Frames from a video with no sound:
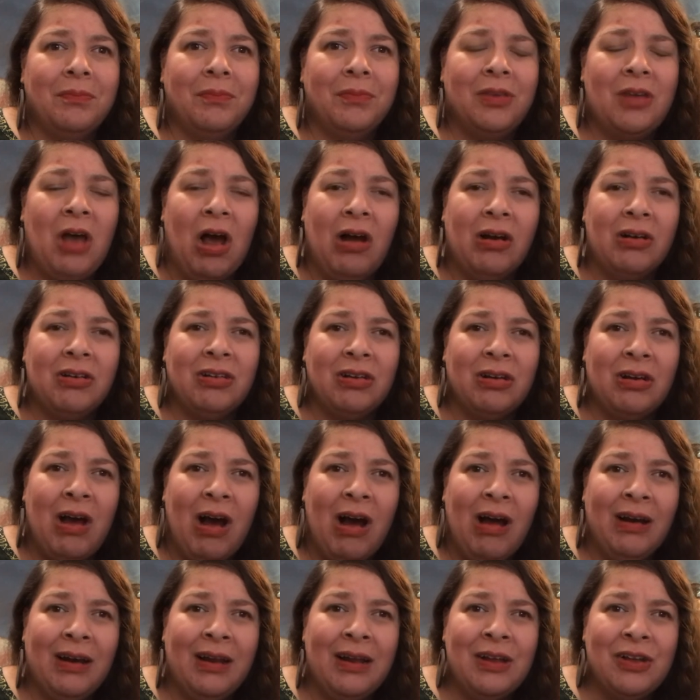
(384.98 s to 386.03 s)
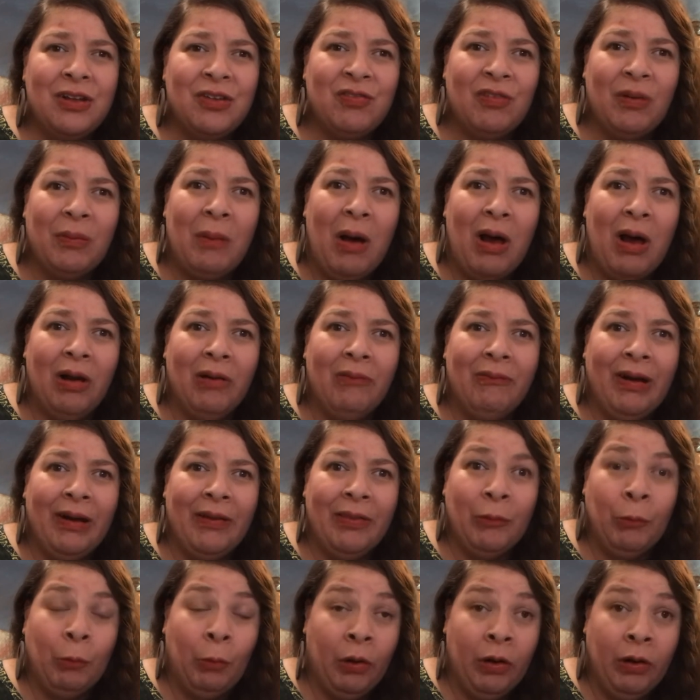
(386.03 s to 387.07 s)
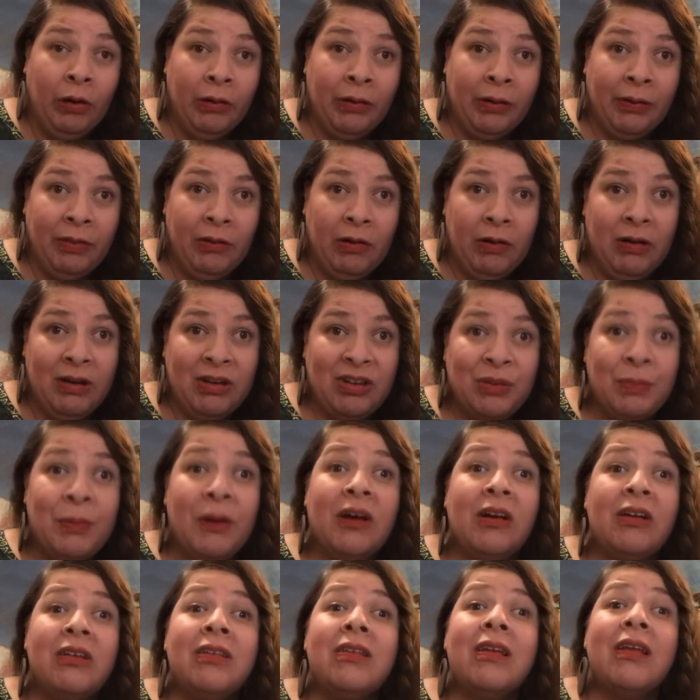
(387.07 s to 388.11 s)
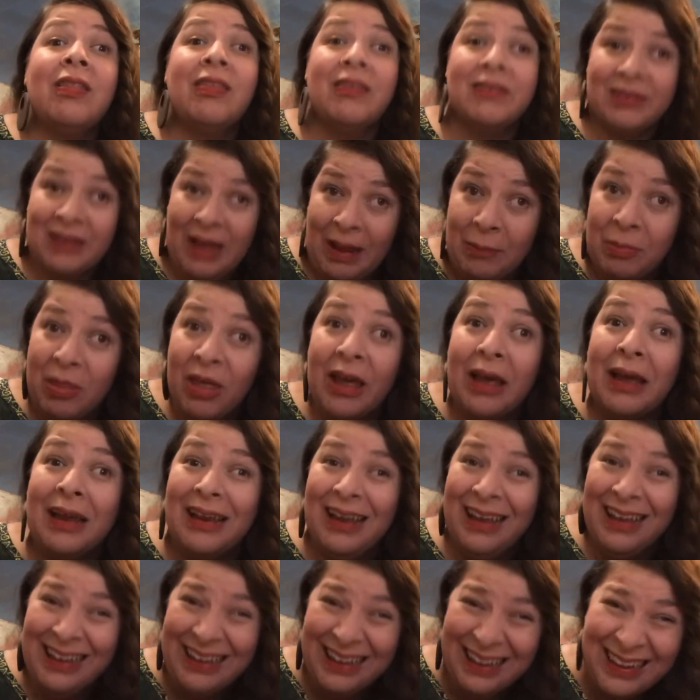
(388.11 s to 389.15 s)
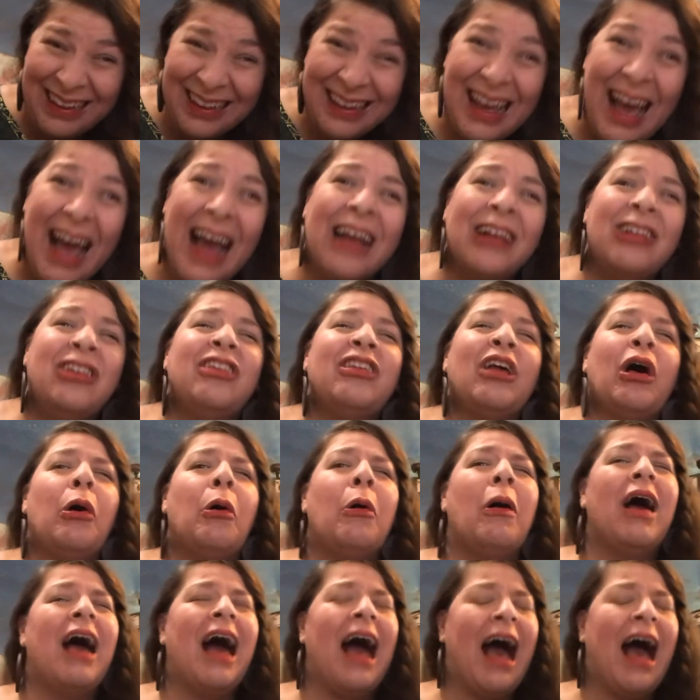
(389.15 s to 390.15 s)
talked to colleagues from all around the world and they're experiencing the same thing. And so